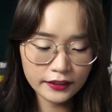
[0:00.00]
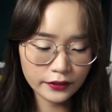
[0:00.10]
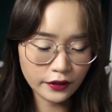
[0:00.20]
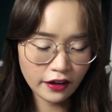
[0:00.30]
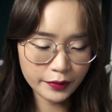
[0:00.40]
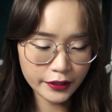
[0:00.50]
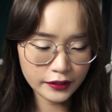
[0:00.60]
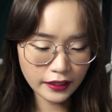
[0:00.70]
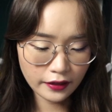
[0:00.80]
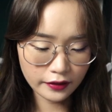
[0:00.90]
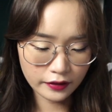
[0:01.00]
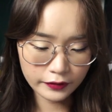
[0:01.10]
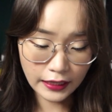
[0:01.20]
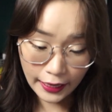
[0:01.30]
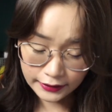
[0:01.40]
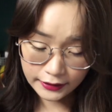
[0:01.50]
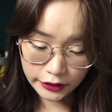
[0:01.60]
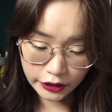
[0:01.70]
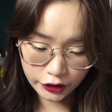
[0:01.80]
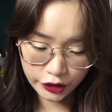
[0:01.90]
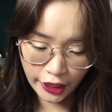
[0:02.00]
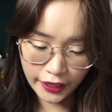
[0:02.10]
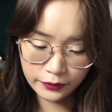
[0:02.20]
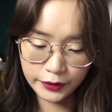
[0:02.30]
So I've been using the lightest shade,